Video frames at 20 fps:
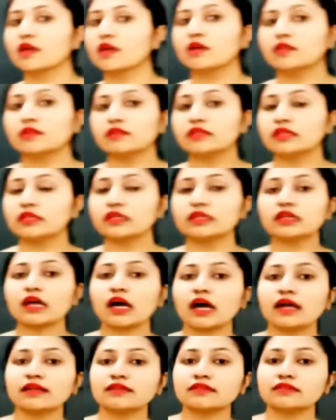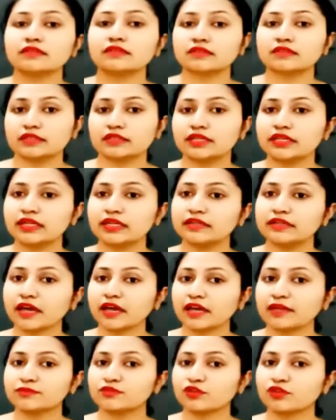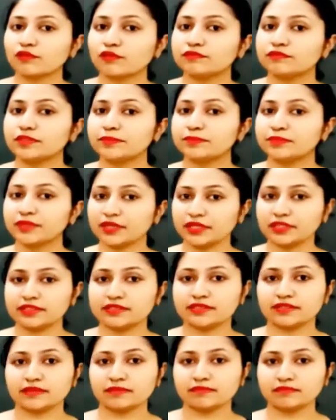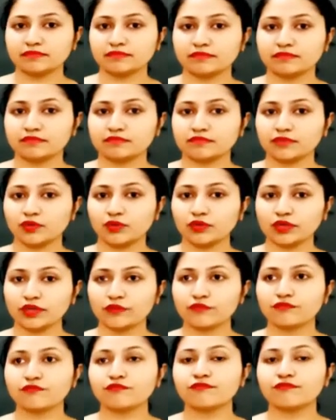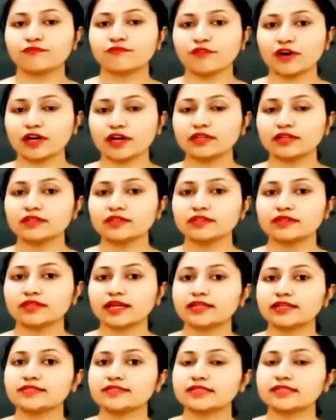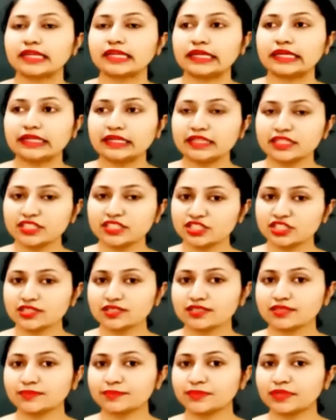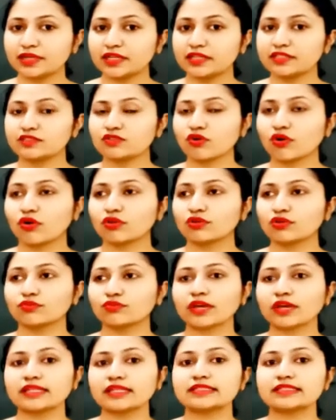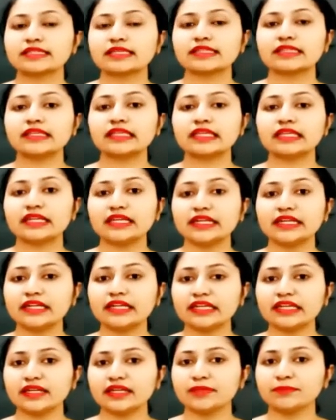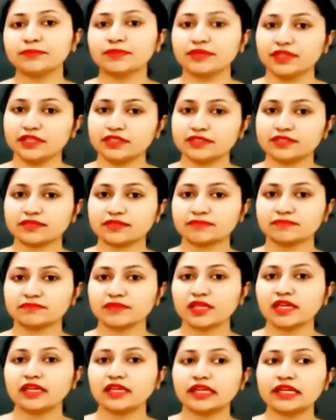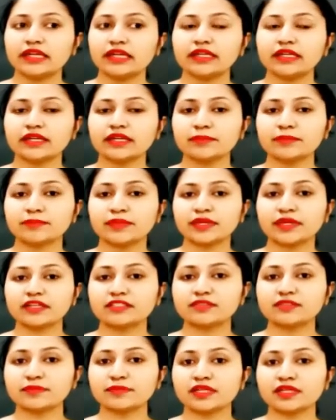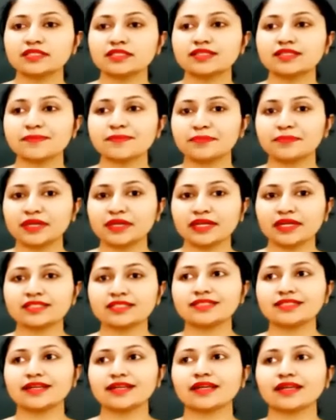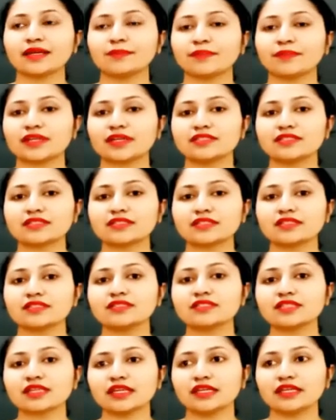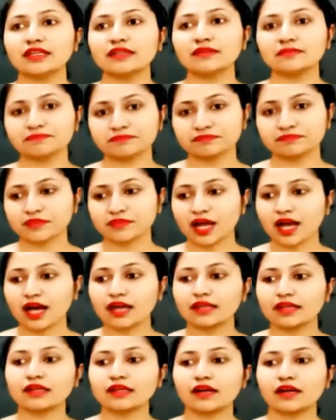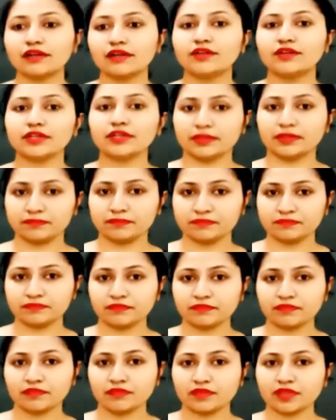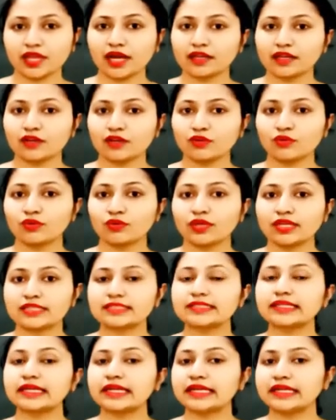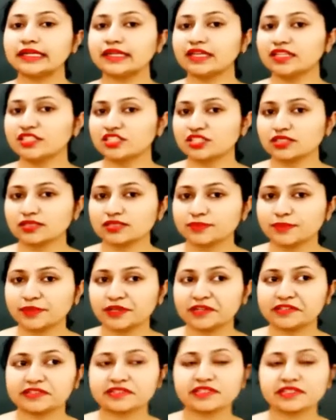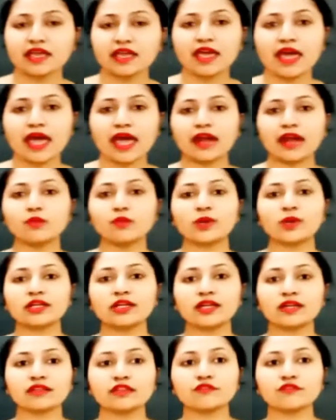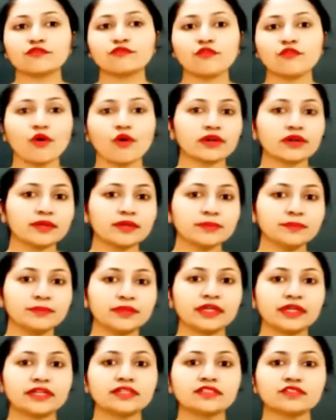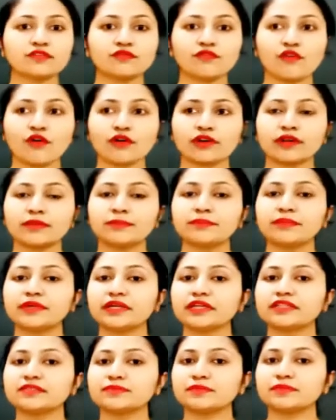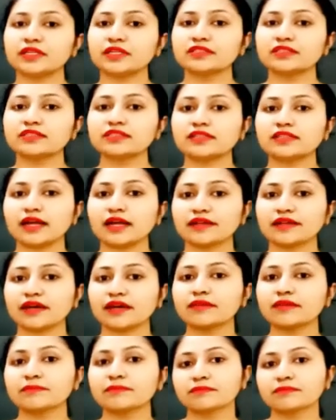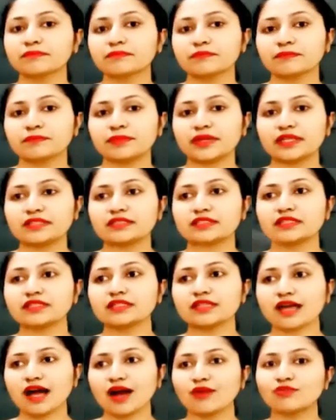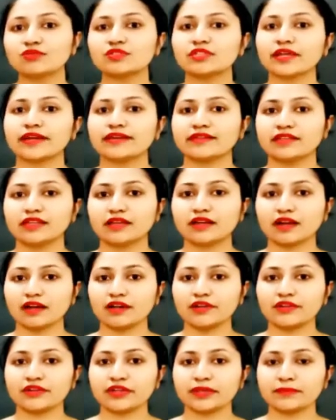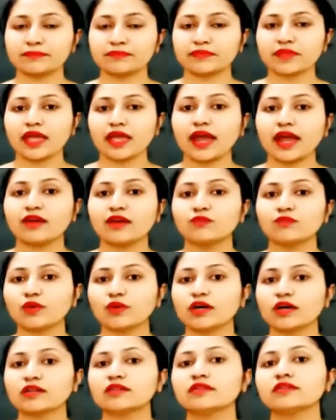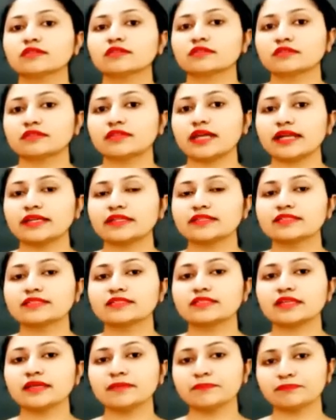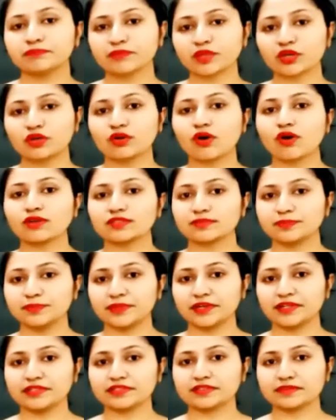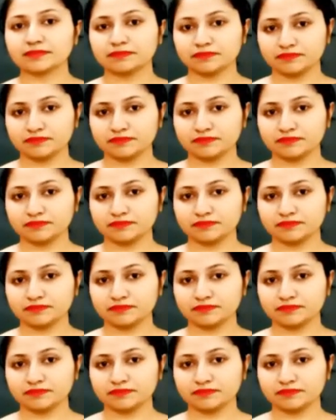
There are three types of the breeds. Okay, one, that is the indigenous breeds, or you can say the Indian breeds. Indian breeds means the breeds that are present in our country, that are known as the indigenous breeds. And what are the foreign breeds? Foreign breeds means that are present outside the country. And one, that is the cross breeds.